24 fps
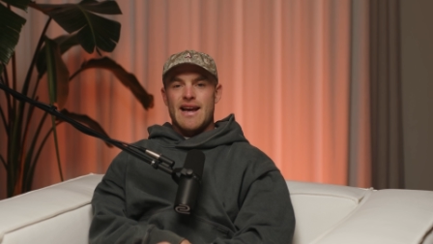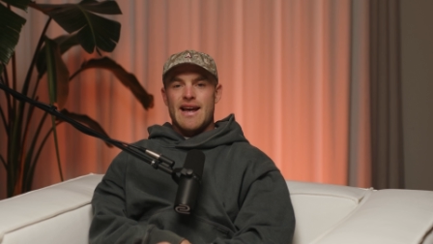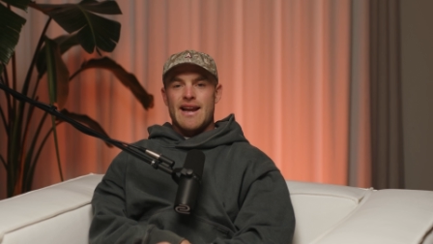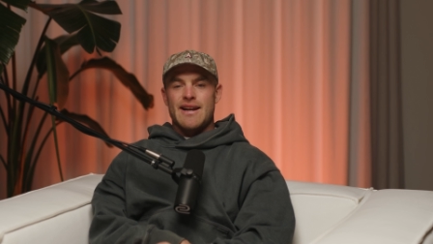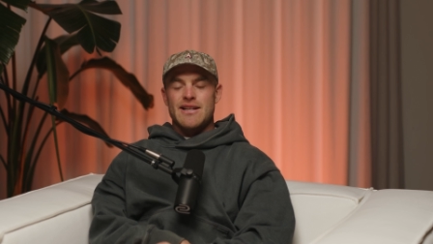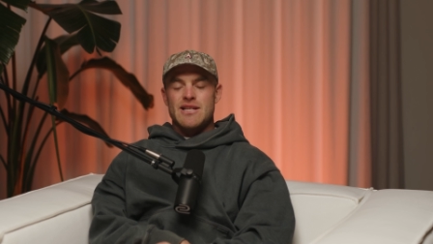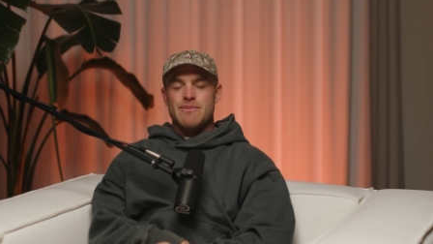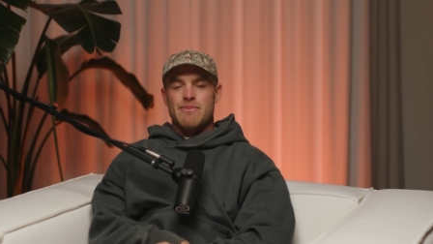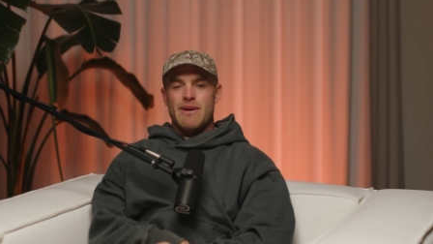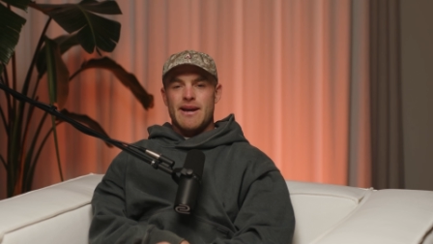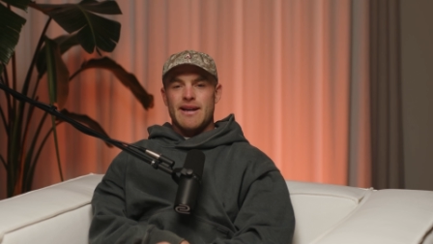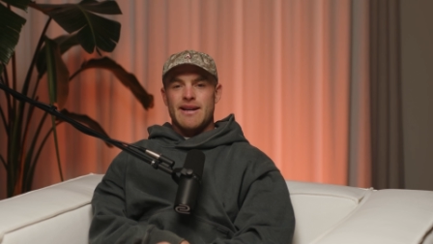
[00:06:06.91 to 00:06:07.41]

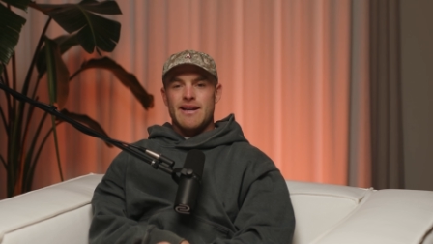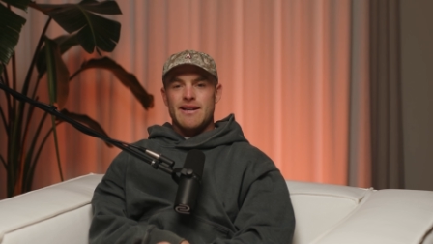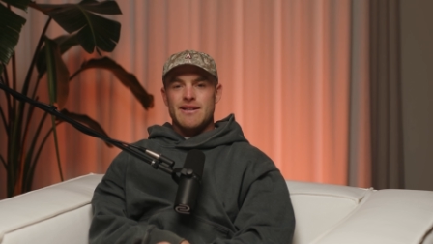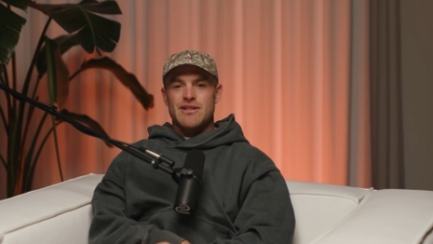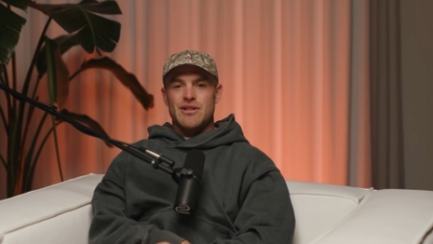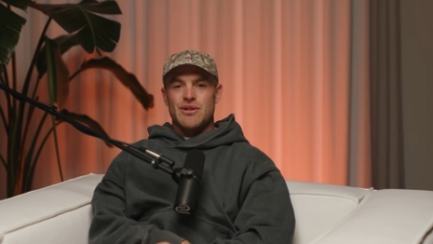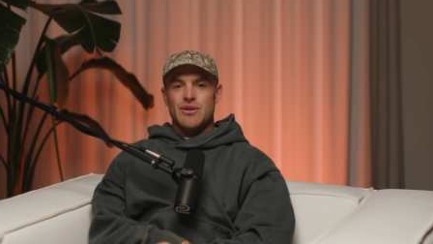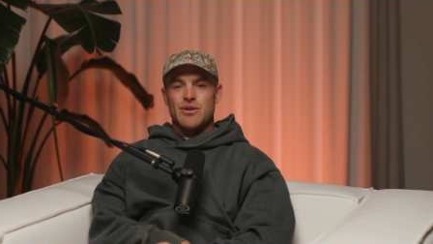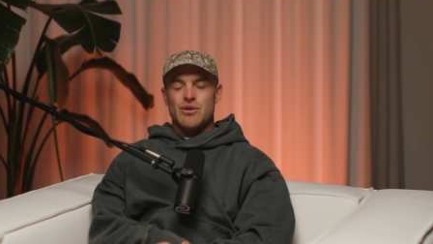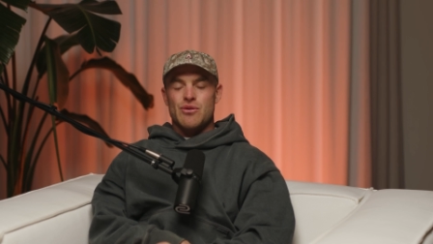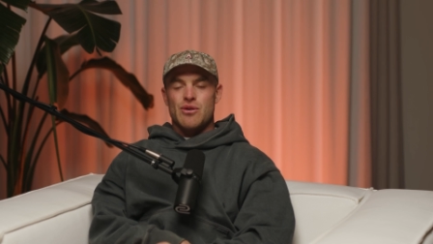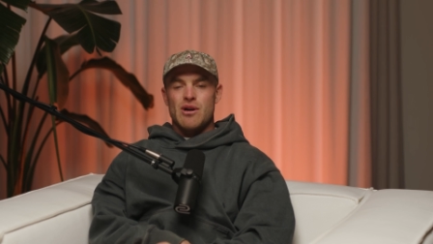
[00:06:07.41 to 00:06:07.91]
and speaking
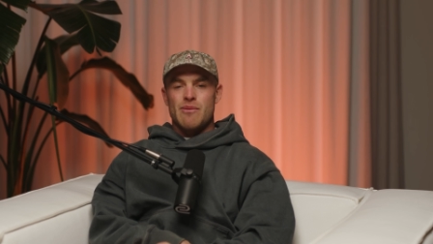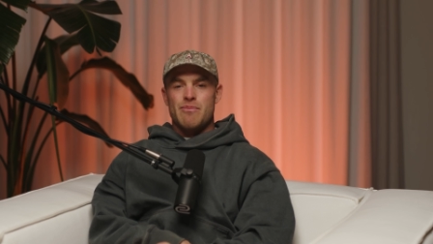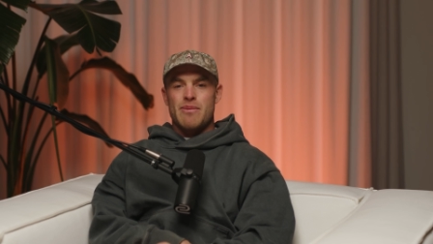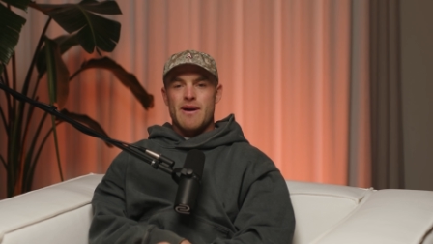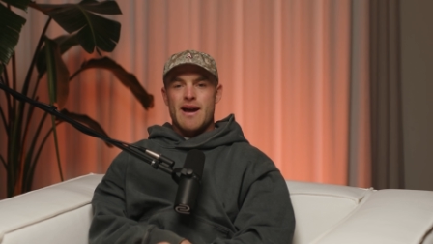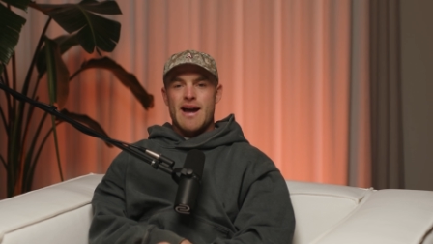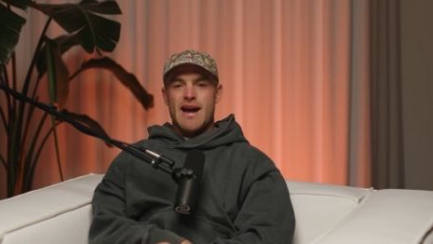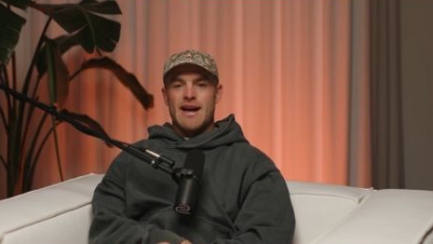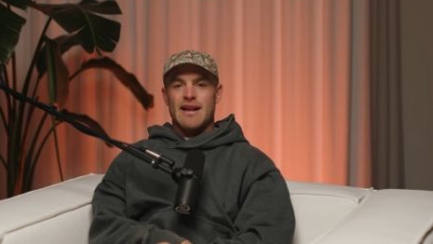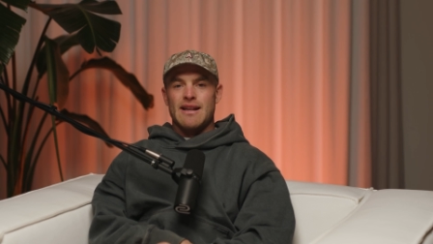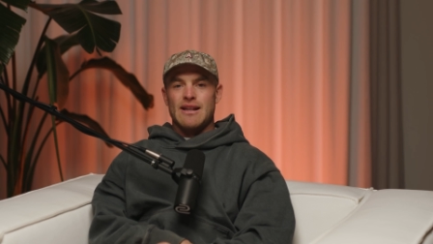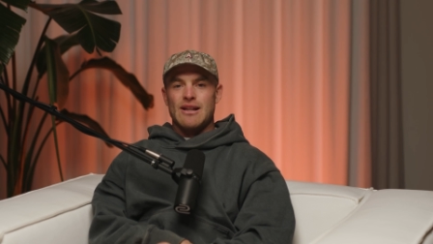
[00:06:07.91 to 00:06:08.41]
to
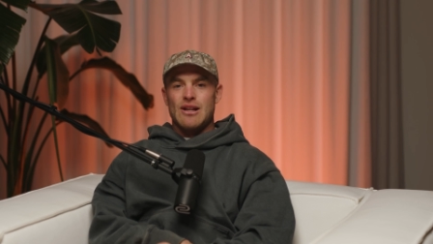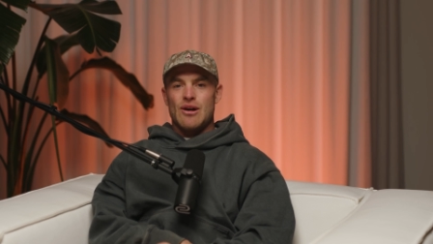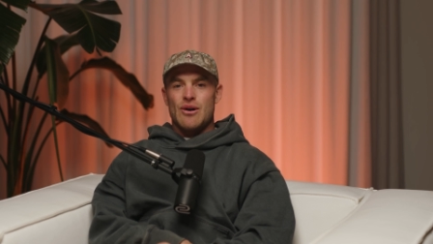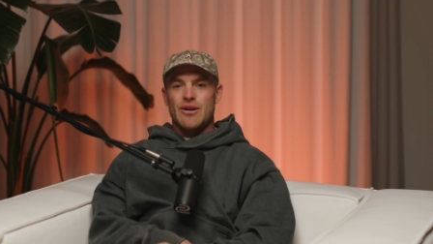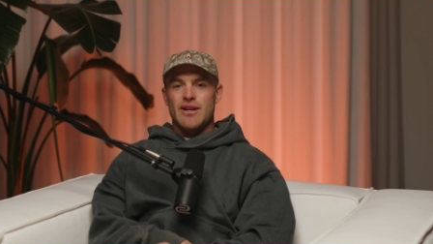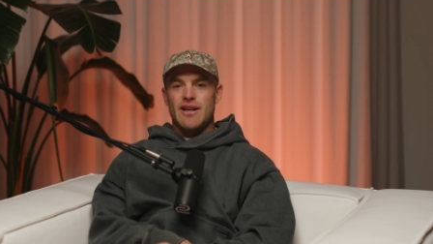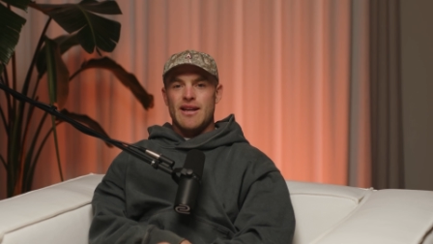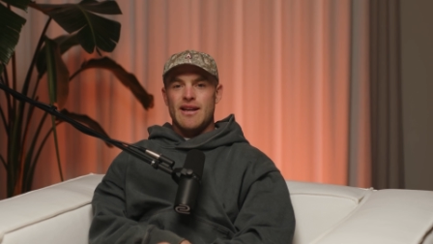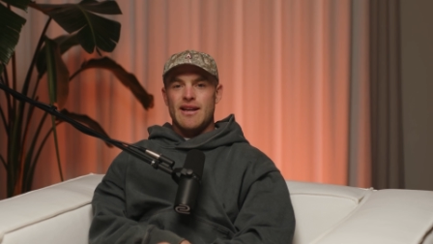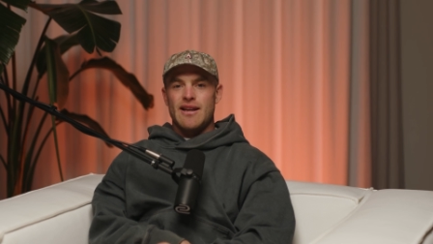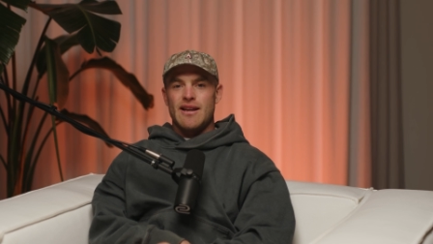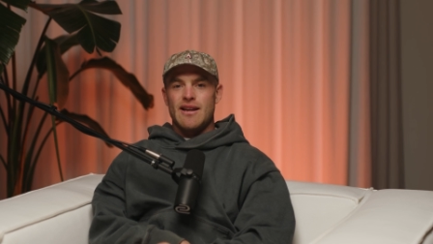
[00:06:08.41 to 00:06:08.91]
Cripper and
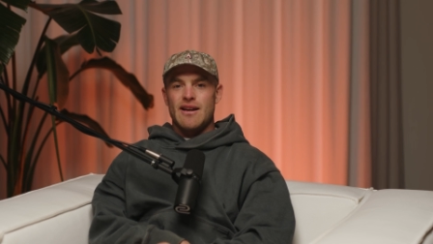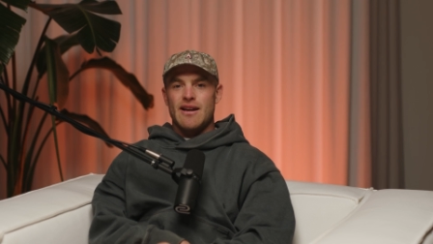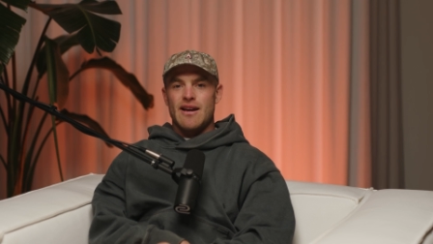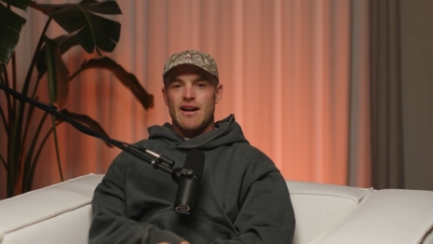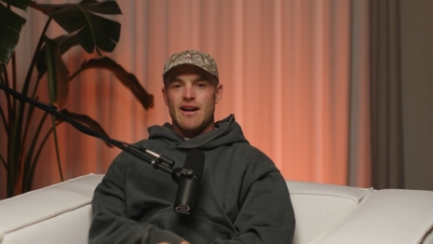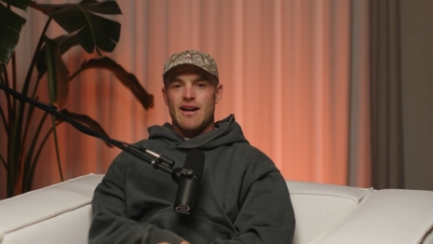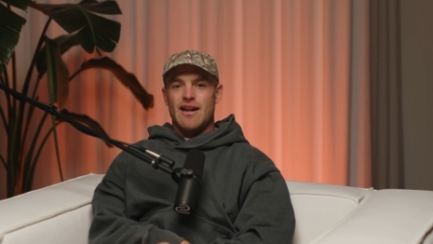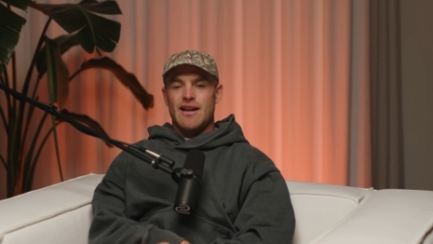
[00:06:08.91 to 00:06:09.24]
Lockie